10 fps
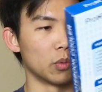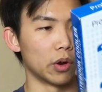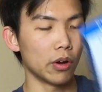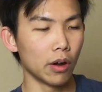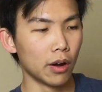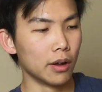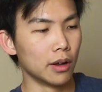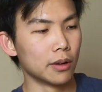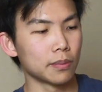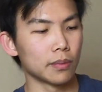that
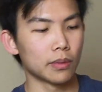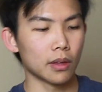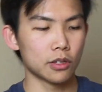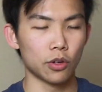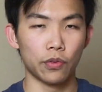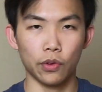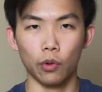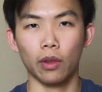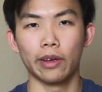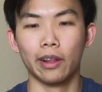anywhere. So
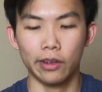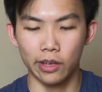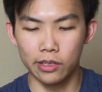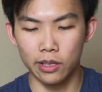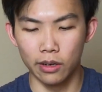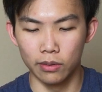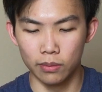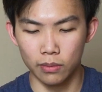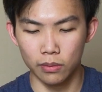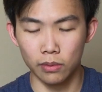if you don't like LEDs,
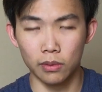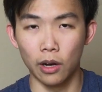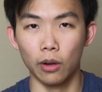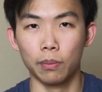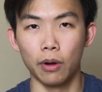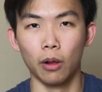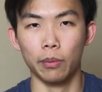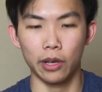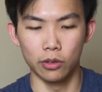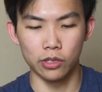then that'll
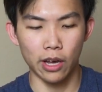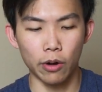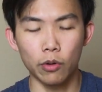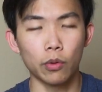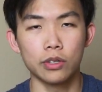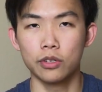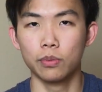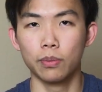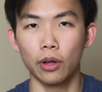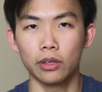probably make you sour
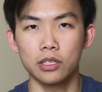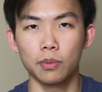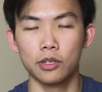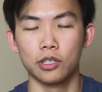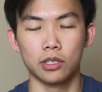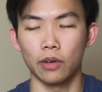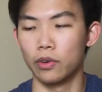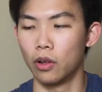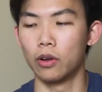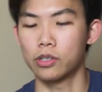once you bought this, but it's
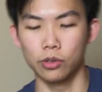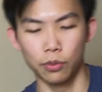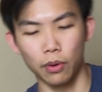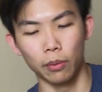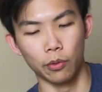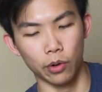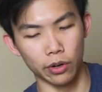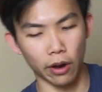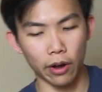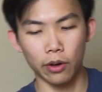just $7, so you
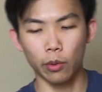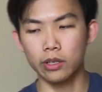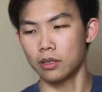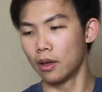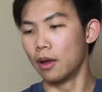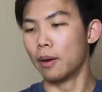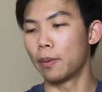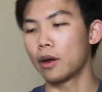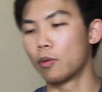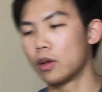probably wouldn't care anyways.
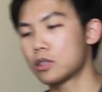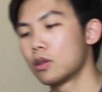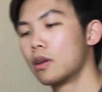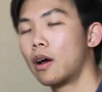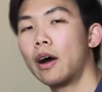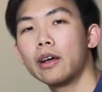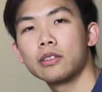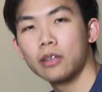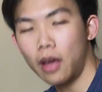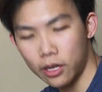But anyways,
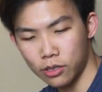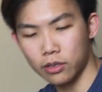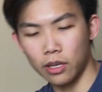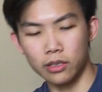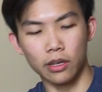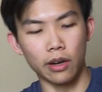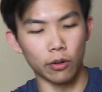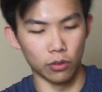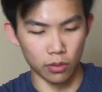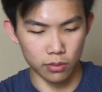I actually
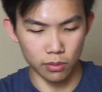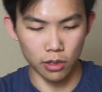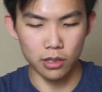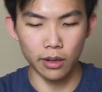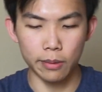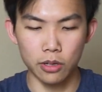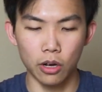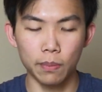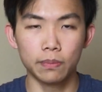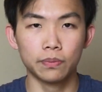tested it out. This
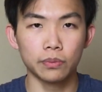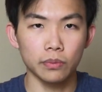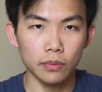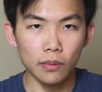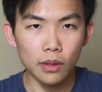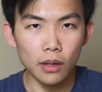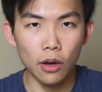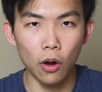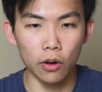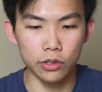laptop
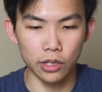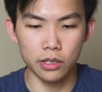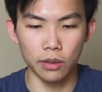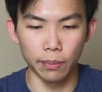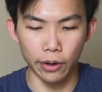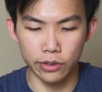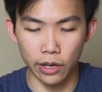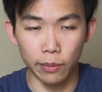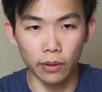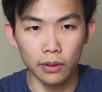on just a
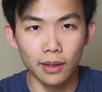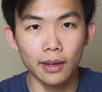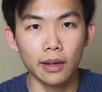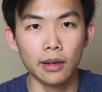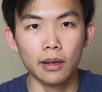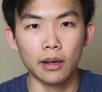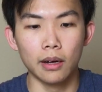bare table